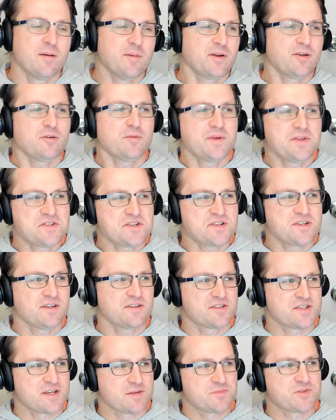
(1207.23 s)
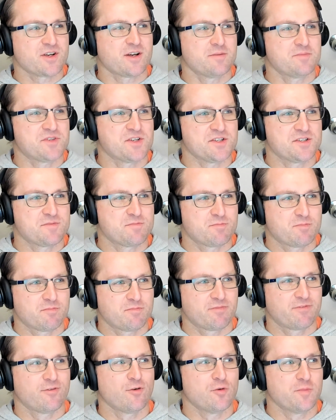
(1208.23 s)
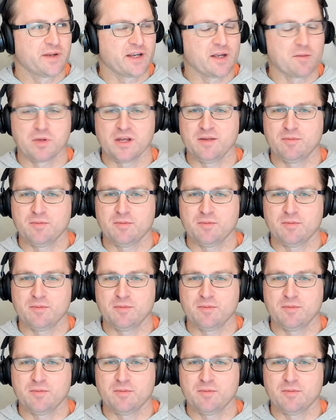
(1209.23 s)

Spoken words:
I mean, I almost see it sometimes as forming a